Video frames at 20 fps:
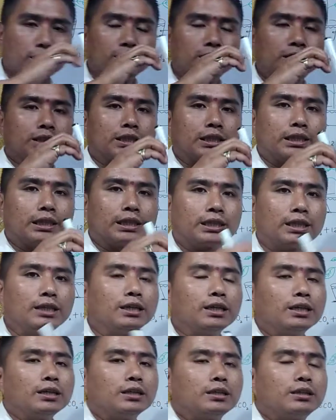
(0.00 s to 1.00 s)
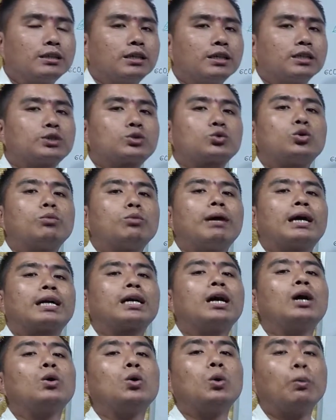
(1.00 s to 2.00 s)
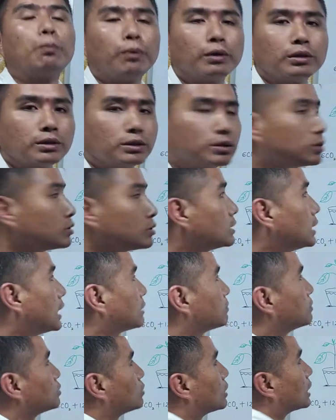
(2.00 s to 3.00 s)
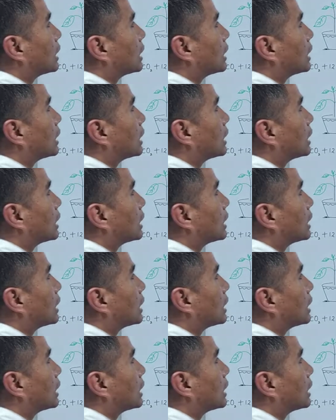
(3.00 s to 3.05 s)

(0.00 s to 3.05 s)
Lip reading: is created, the stomata opens. So that means what